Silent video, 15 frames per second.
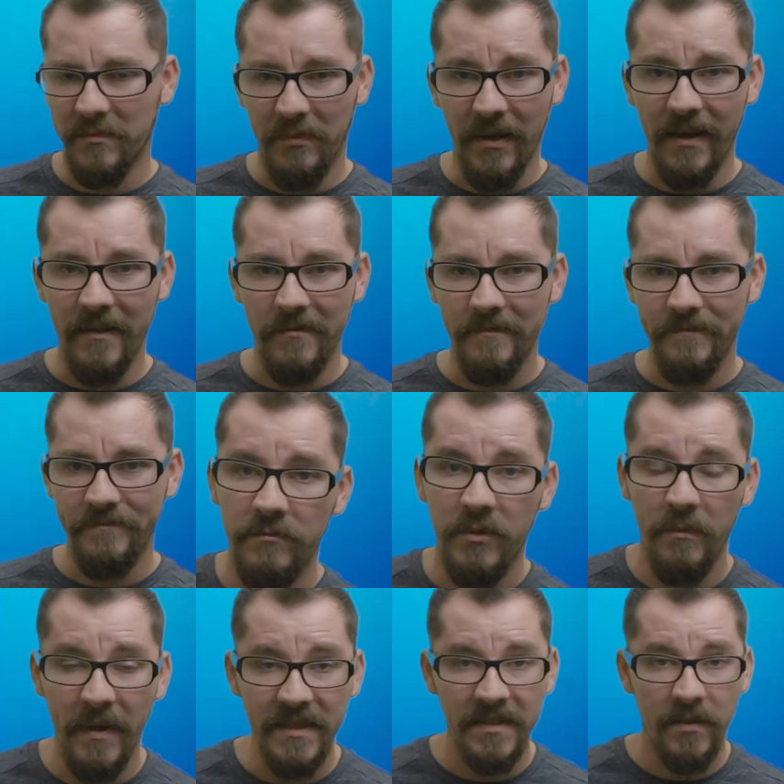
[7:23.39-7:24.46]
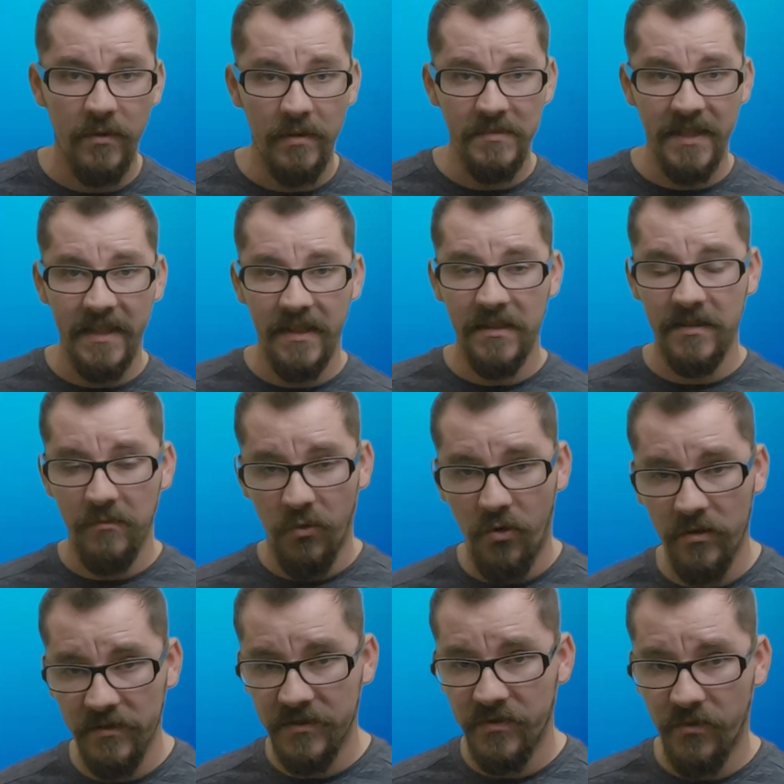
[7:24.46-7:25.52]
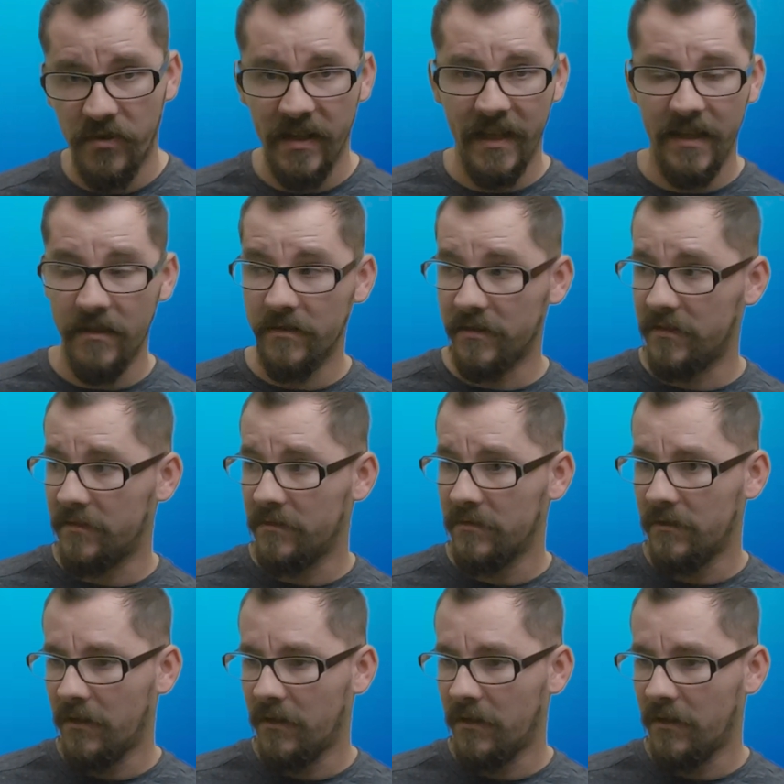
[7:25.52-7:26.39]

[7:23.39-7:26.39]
But basically what I'm saying is the moral of the story is